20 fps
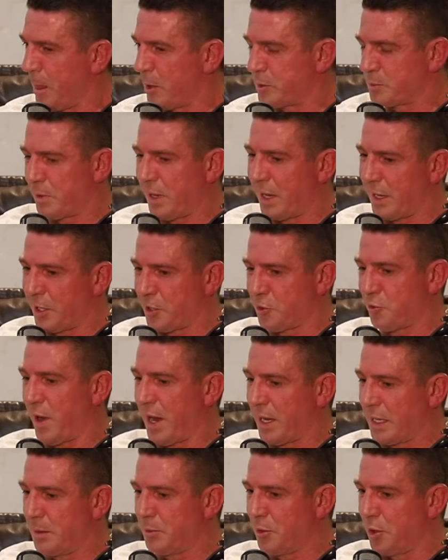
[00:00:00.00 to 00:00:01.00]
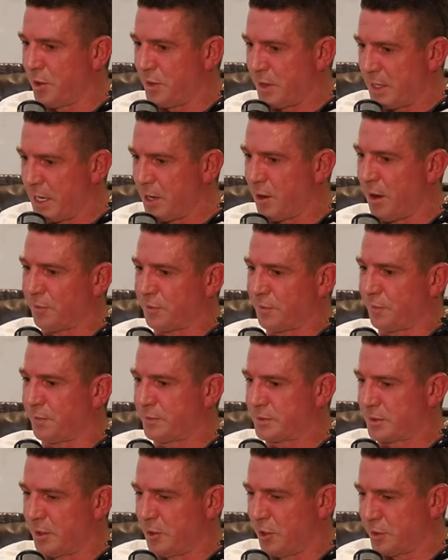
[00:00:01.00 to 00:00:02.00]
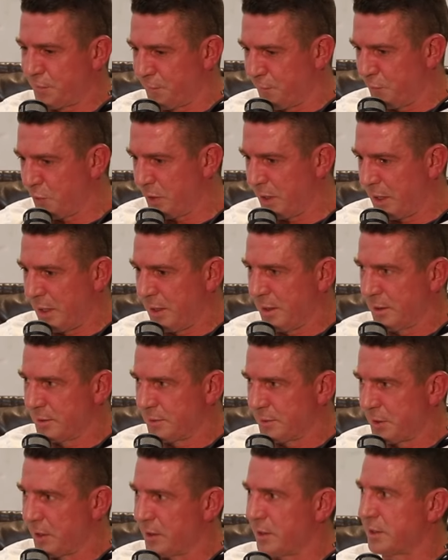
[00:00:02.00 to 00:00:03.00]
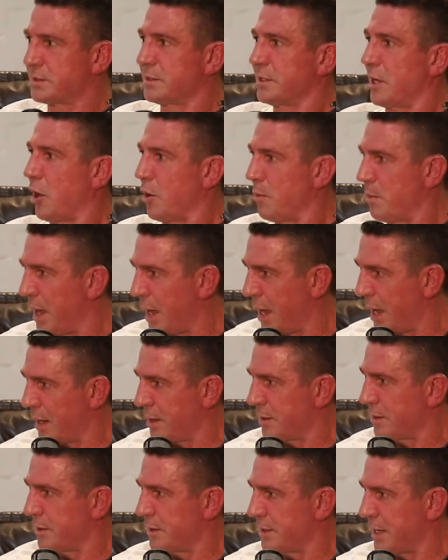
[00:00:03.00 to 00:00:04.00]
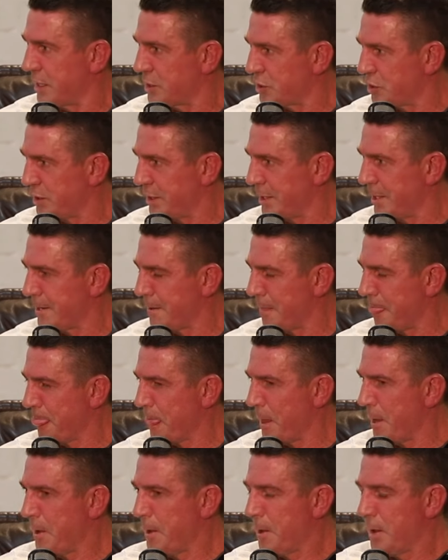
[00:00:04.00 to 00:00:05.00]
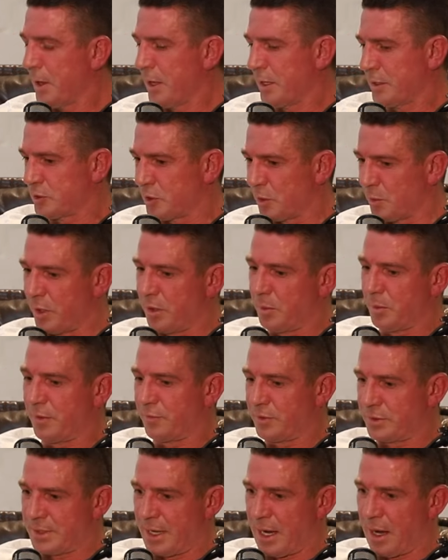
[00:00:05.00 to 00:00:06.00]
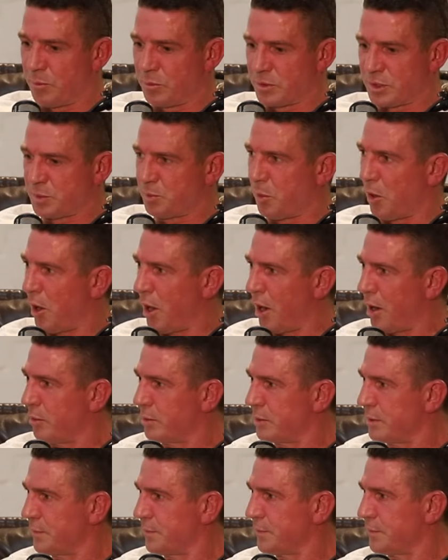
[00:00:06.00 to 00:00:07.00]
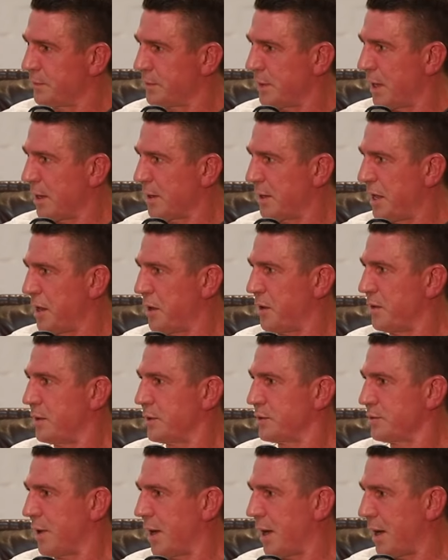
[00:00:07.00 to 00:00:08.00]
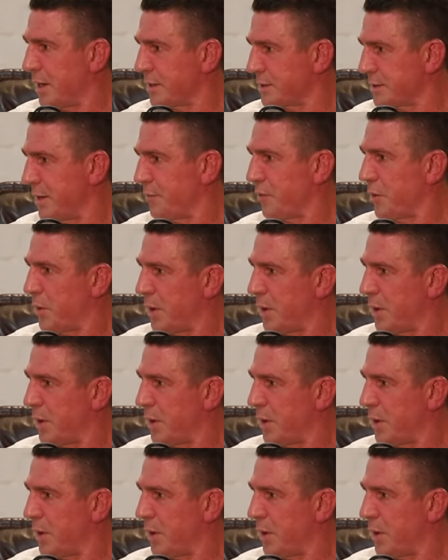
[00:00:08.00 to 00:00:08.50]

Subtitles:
I was playing at Craigieburn the year after, so I lost footy, then I lost the old man the next year. Sort of went in a bit of a downward spiral of getting on the drugs every